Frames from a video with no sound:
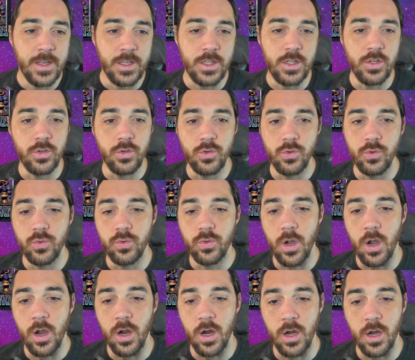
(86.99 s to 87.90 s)

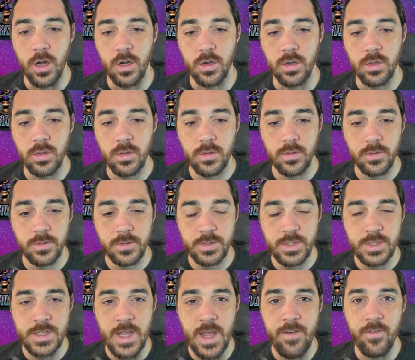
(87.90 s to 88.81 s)
you are
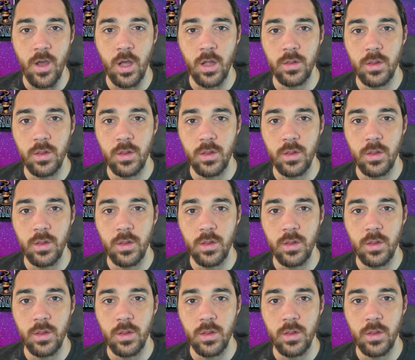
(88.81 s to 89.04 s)
just have